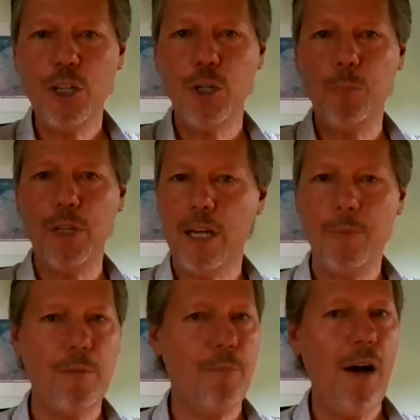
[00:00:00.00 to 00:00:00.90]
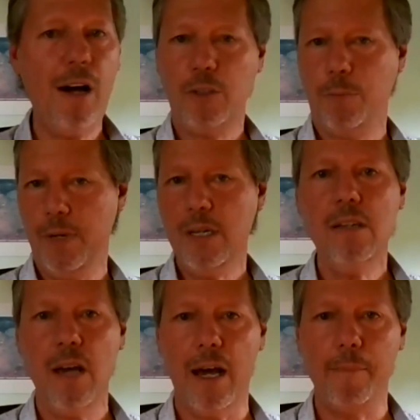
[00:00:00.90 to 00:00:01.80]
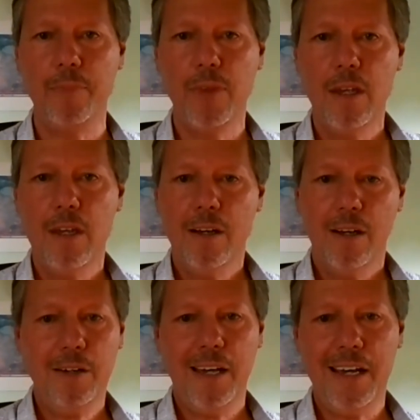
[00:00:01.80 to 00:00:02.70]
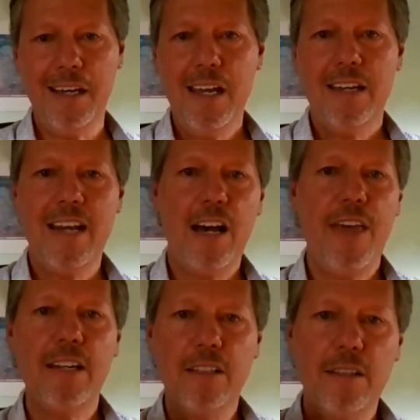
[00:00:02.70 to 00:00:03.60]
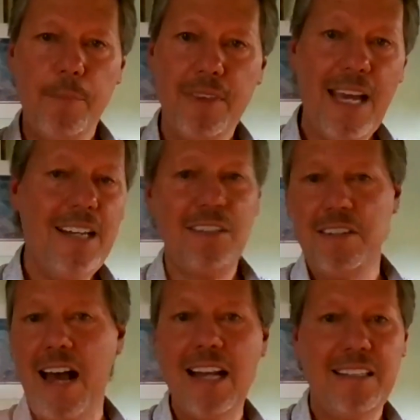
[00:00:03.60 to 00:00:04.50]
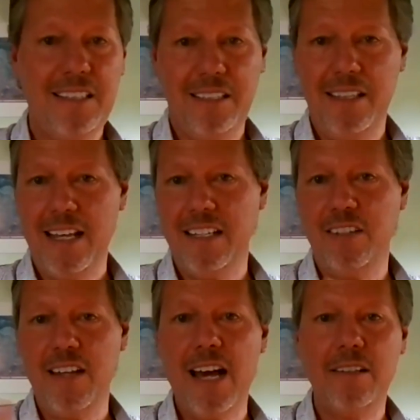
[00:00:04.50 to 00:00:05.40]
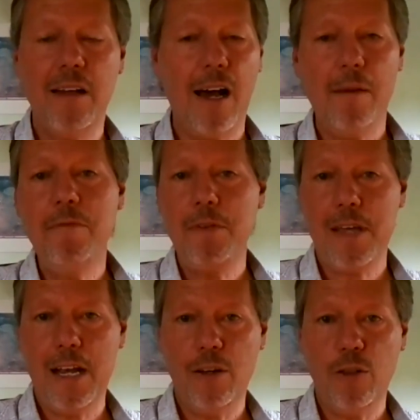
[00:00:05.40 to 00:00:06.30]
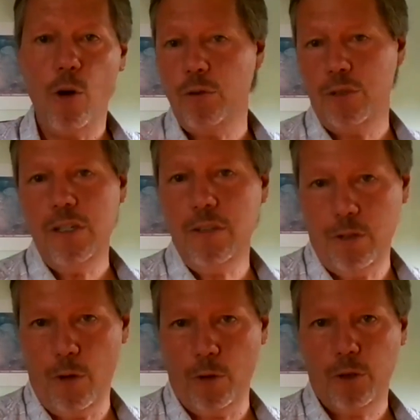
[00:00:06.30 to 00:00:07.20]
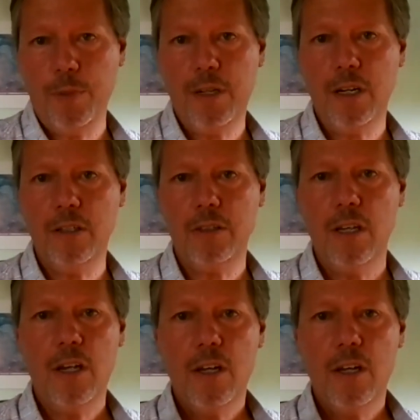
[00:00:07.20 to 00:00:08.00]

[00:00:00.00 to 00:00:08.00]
You're going to play up your boss big time. Okay. Now that, but that does not that does not obviate the whole Jesus hoax because